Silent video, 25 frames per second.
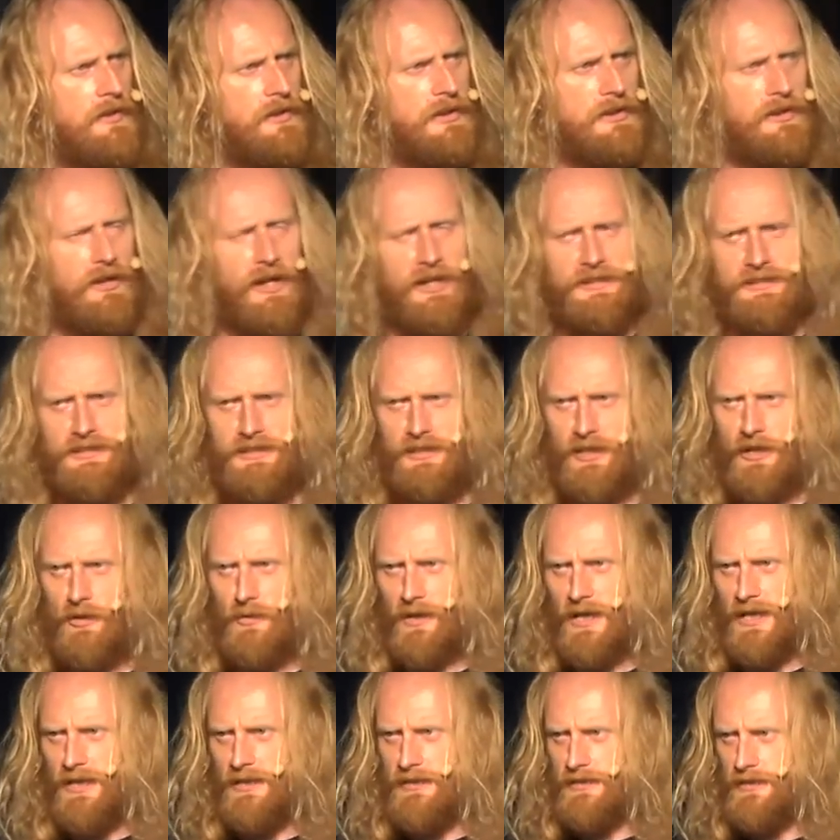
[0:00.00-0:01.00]
The
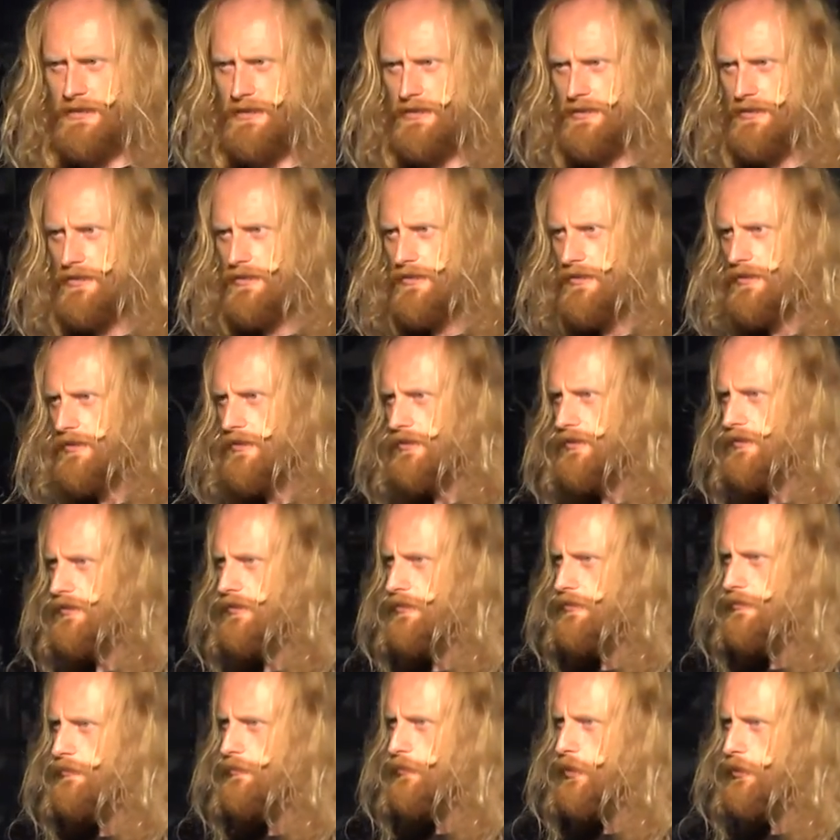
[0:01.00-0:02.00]
1908
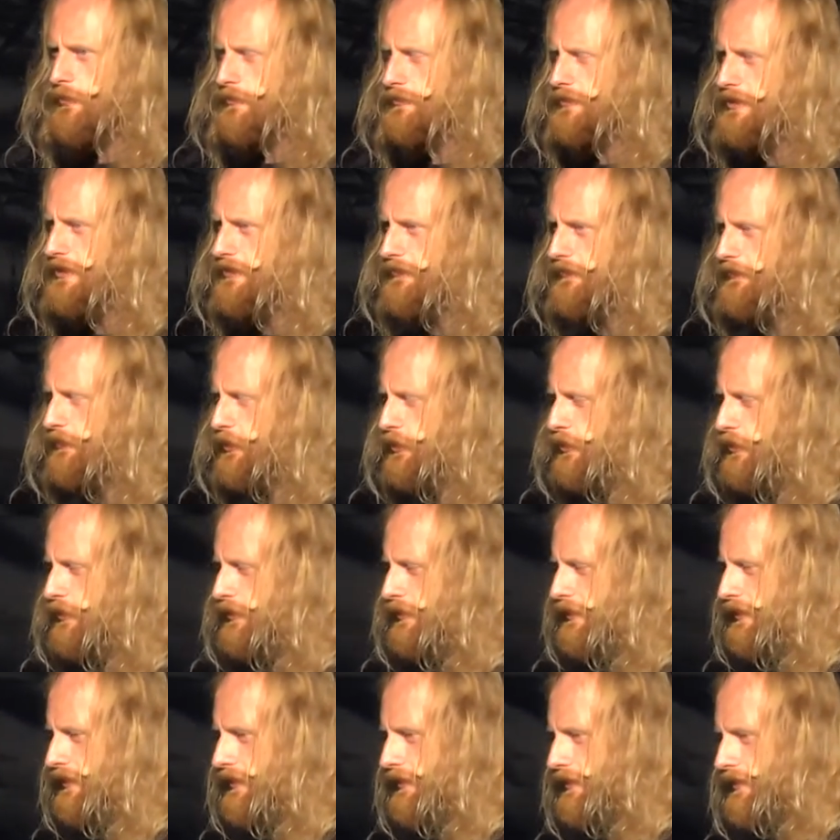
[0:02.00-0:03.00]
Model T
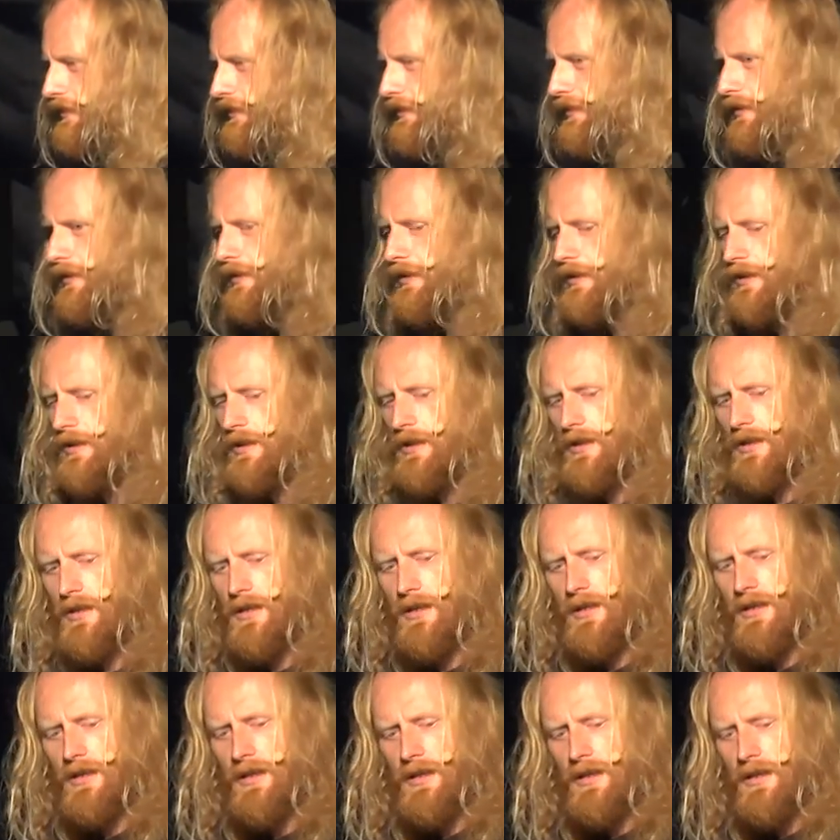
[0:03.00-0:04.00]
Ford
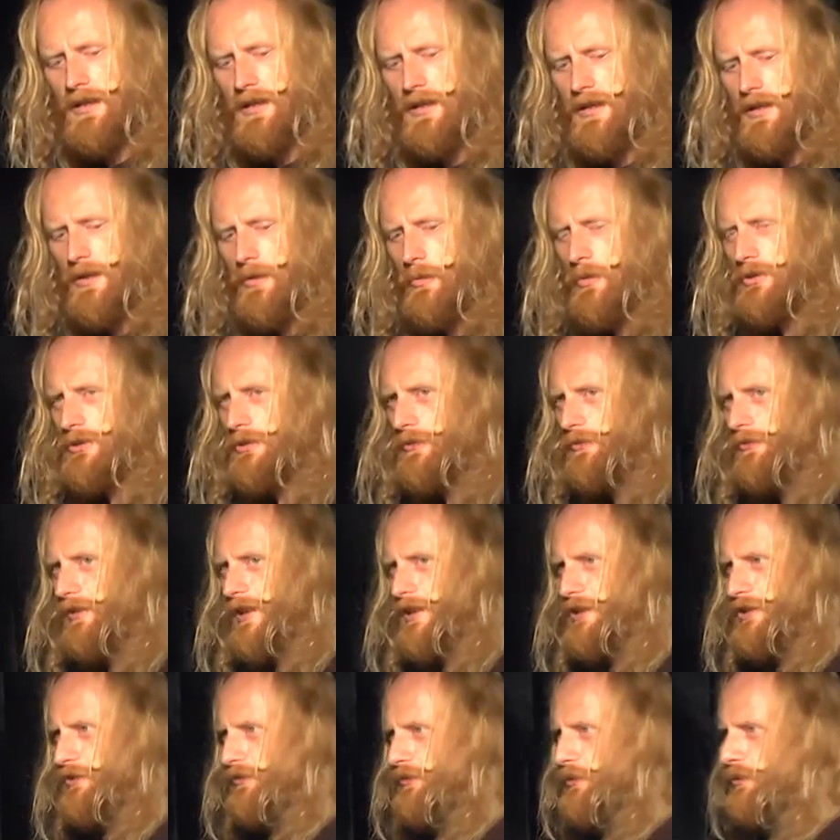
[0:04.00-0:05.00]
was a
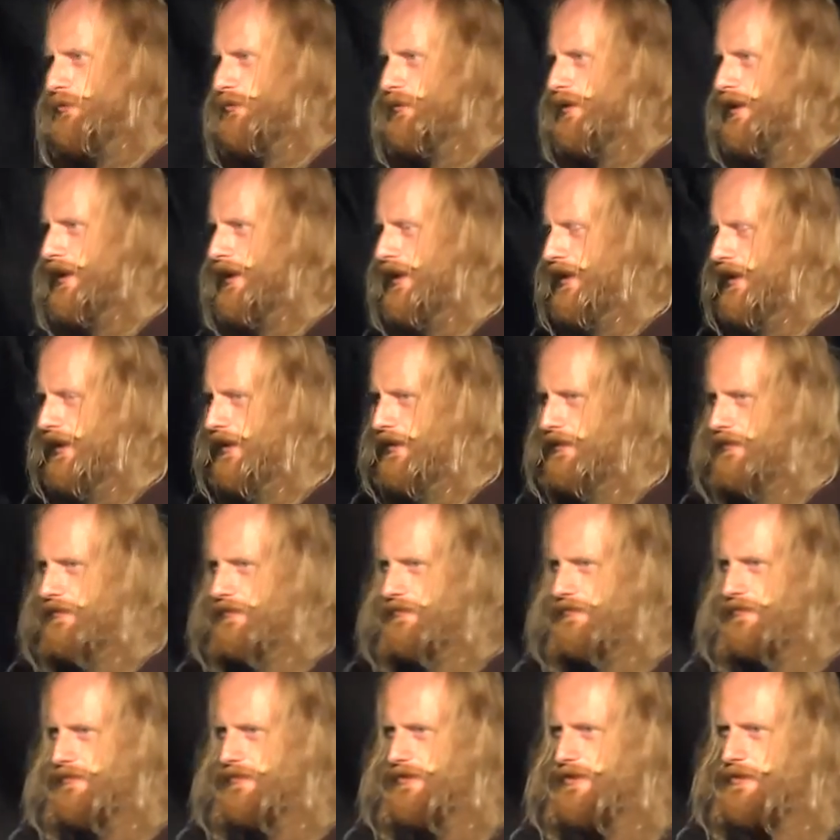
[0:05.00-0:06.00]
flex fuel car.
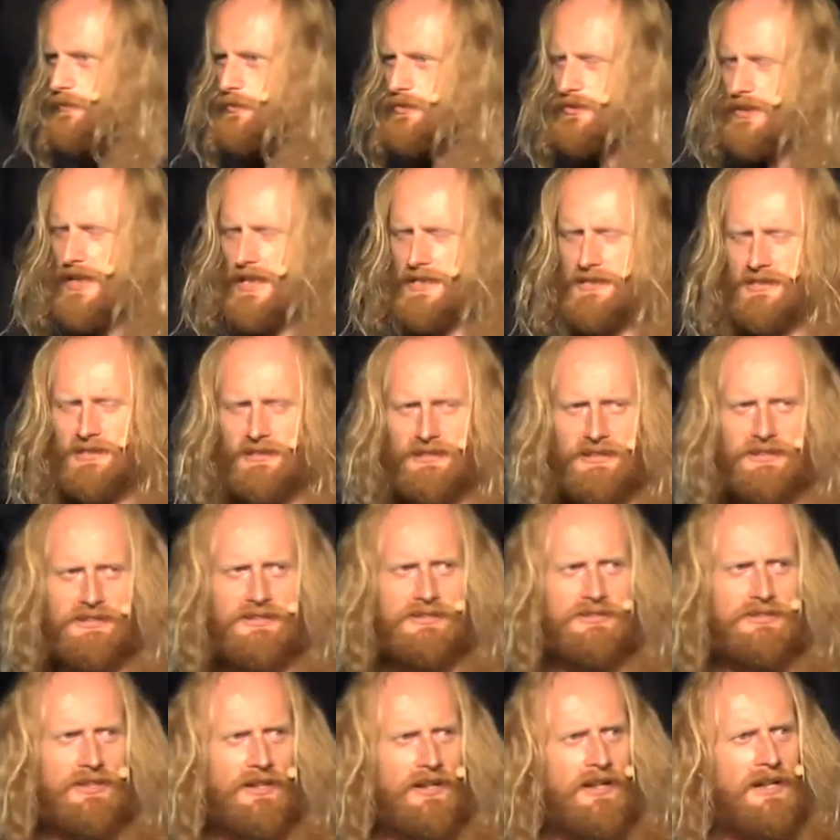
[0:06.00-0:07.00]
It was actually
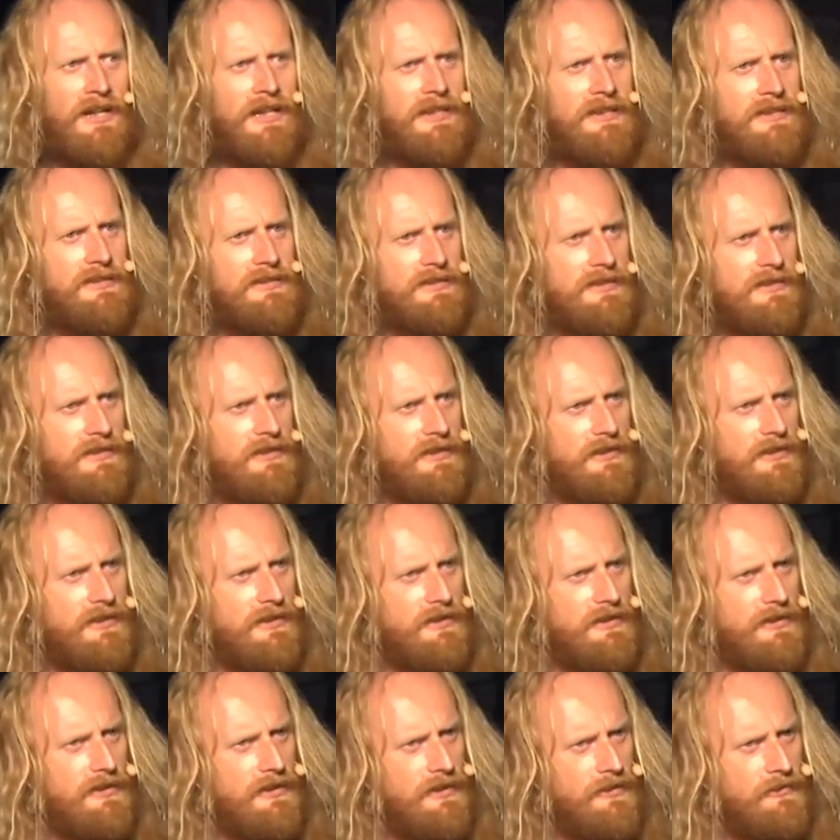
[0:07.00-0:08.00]
designed
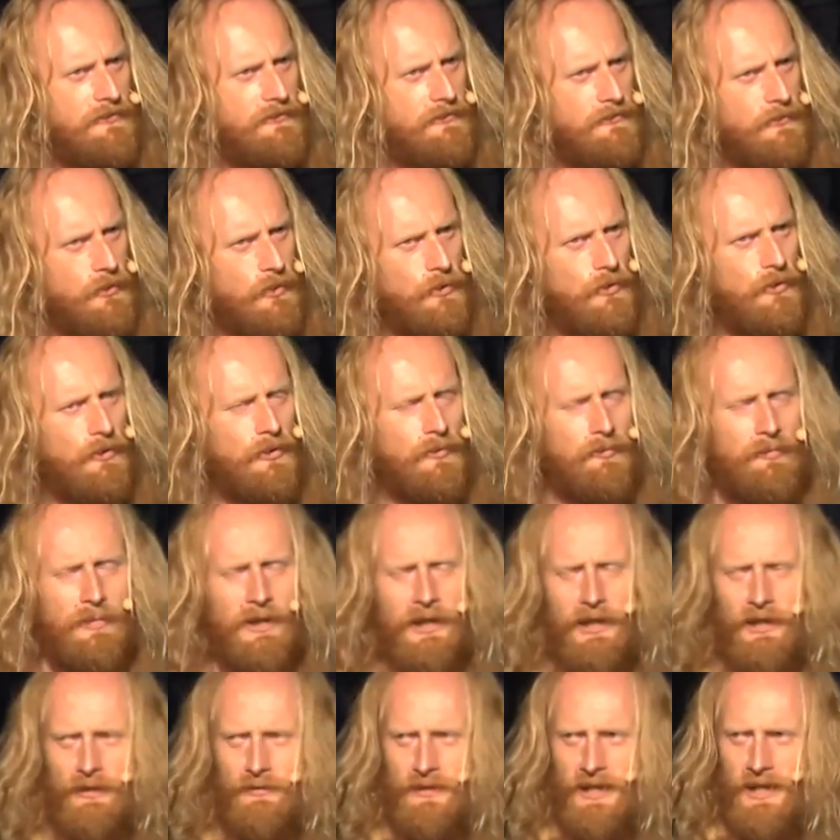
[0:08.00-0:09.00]
for
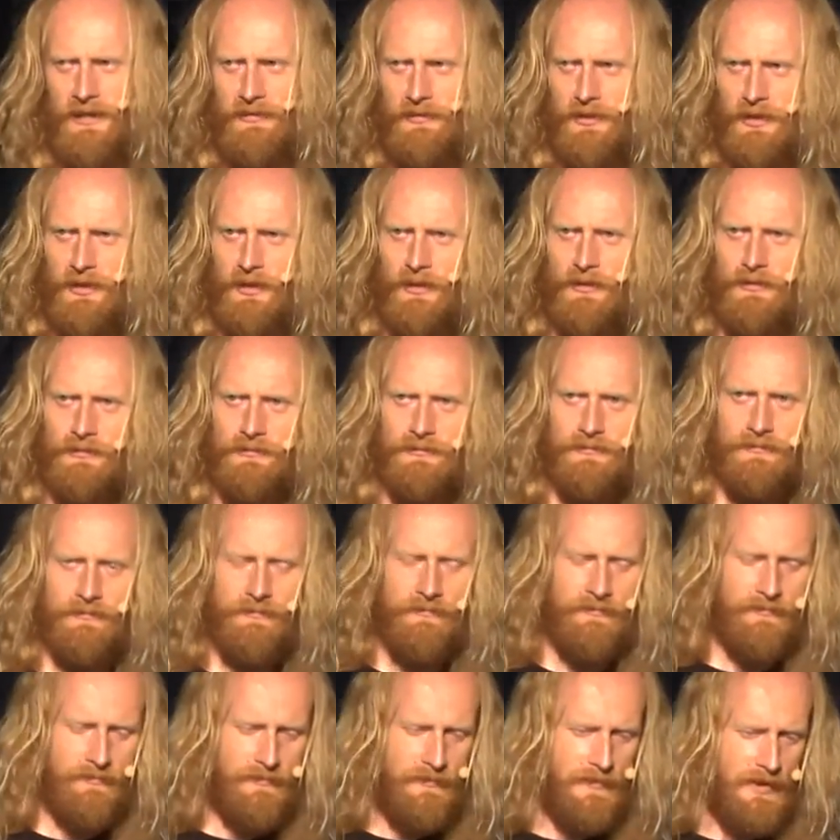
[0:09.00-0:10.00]
bioethanol,
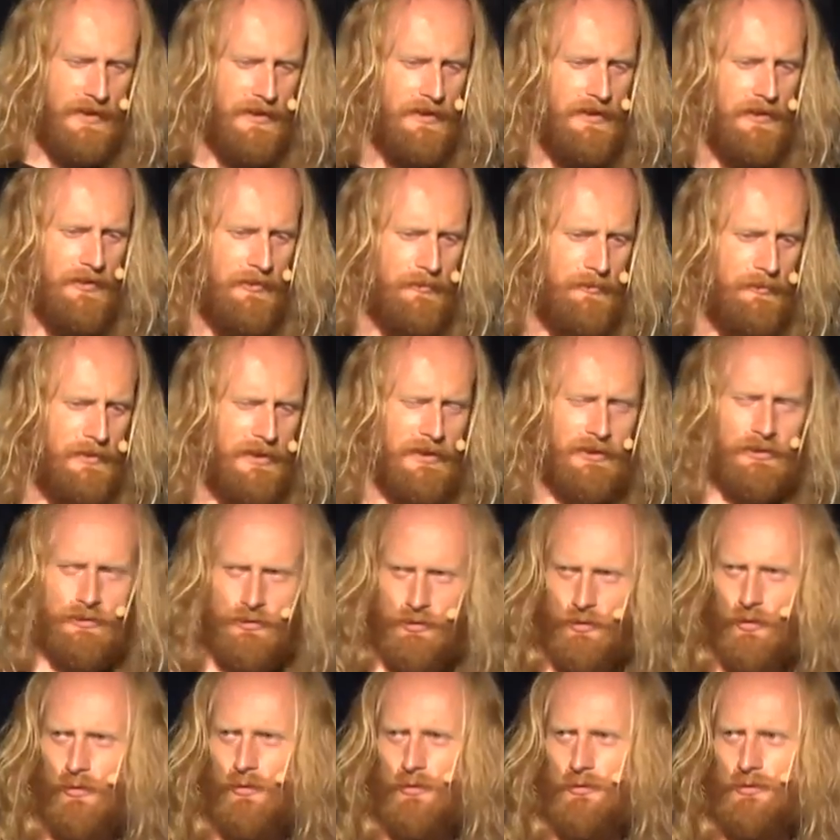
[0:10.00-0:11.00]
but it
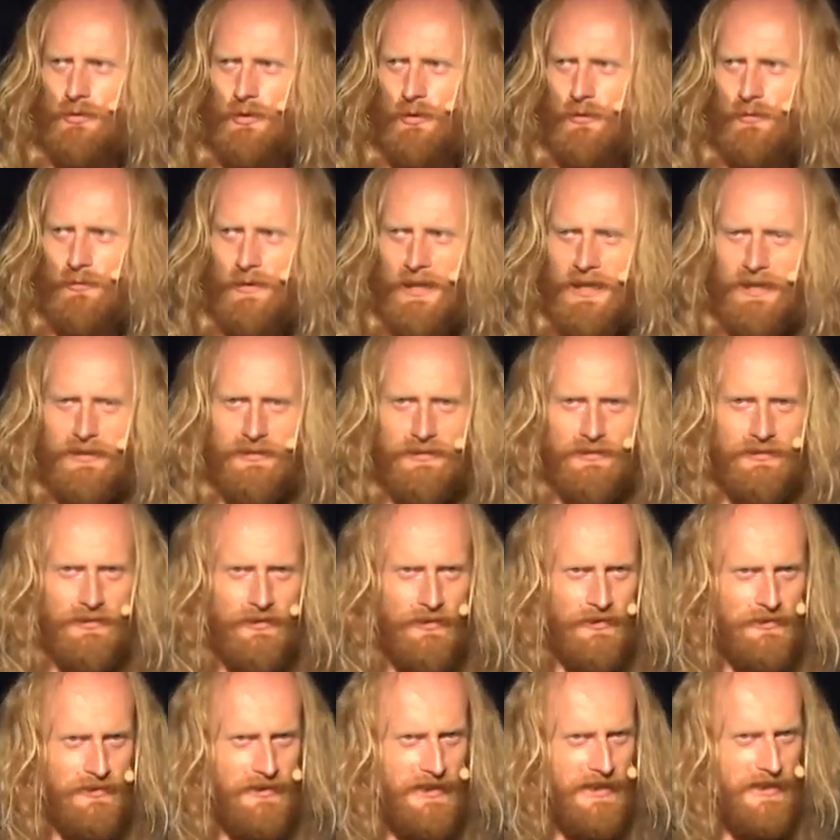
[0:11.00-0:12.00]
could also run
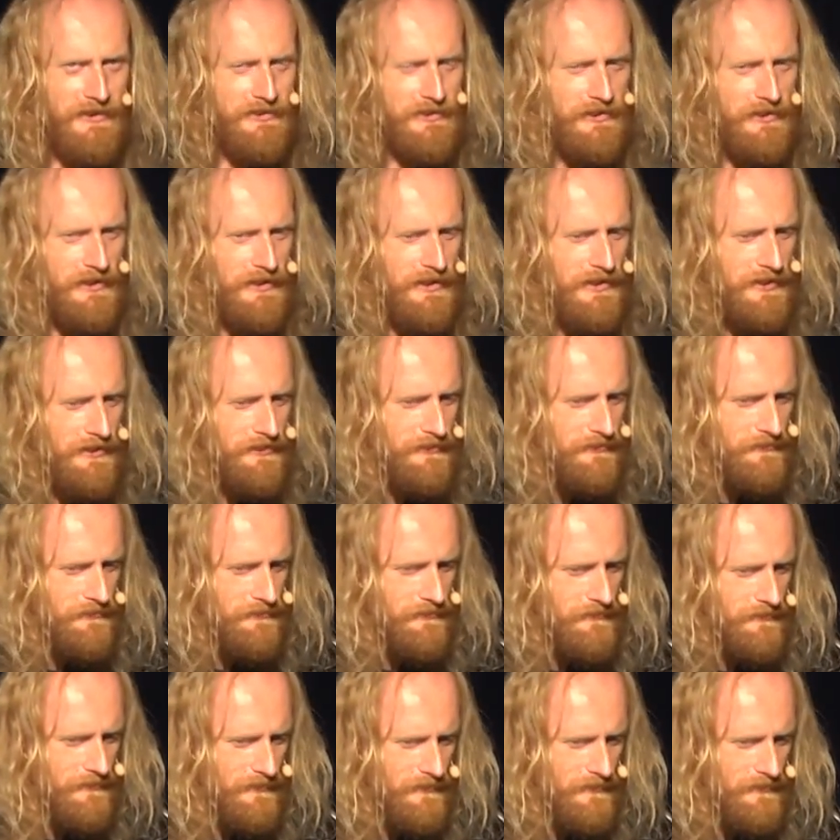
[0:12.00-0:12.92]
on gasoline.